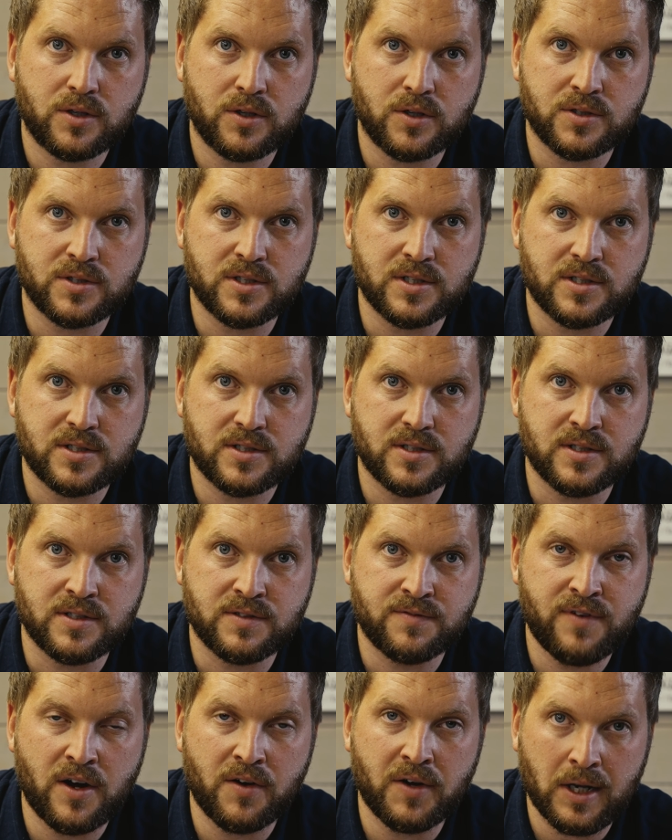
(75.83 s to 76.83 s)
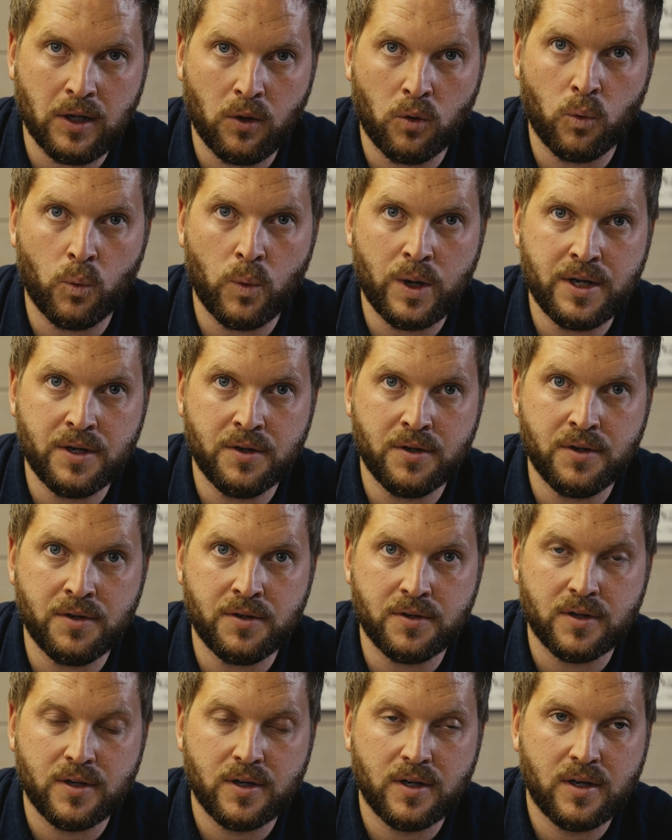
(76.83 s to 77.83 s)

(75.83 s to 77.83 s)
because it's very long-winded.